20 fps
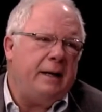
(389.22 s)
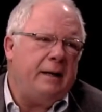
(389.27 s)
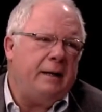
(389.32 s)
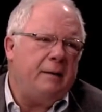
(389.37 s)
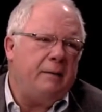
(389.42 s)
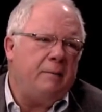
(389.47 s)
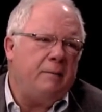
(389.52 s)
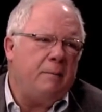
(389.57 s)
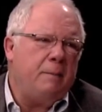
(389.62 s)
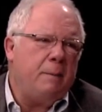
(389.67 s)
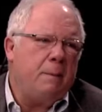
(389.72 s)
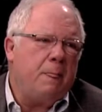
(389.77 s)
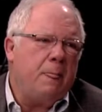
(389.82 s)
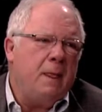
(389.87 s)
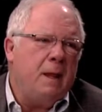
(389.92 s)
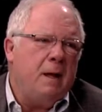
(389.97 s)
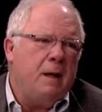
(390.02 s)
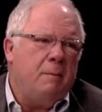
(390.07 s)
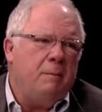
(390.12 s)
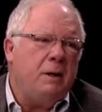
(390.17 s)
And
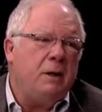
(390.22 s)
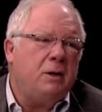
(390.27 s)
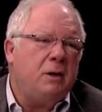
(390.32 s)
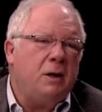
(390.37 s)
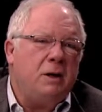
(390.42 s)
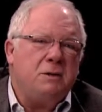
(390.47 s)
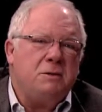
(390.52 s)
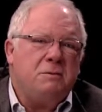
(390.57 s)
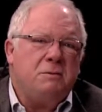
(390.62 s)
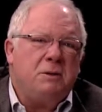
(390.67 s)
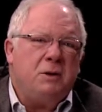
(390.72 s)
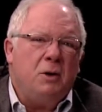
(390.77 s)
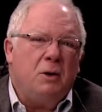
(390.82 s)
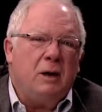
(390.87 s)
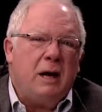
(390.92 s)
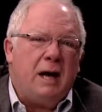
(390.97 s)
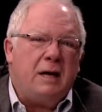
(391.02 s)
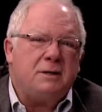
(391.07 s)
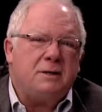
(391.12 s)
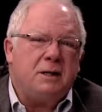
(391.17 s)
because your
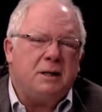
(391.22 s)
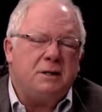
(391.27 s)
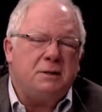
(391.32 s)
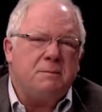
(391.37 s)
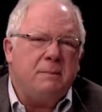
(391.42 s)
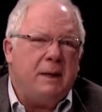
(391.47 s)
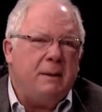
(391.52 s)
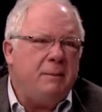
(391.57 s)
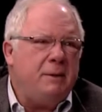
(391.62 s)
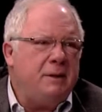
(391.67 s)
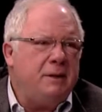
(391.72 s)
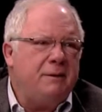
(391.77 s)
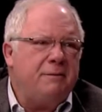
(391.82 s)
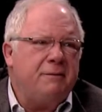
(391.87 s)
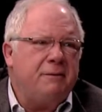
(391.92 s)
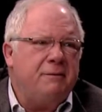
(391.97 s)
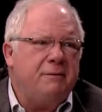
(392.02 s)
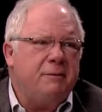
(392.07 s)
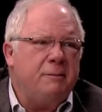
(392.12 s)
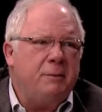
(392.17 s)
assets may be
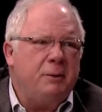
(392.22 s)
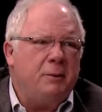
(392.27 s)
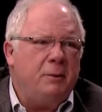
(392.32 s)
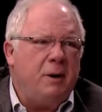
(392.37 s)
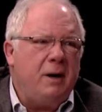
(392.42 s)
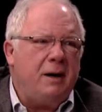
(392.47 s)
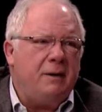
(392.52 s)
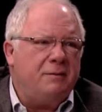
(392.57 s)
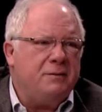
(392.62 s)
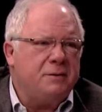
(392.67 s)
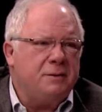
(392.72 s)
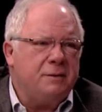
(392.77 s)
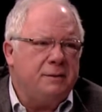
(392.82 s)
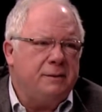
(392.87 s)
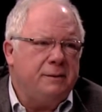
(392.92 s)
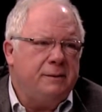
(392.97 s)
different from your wife's.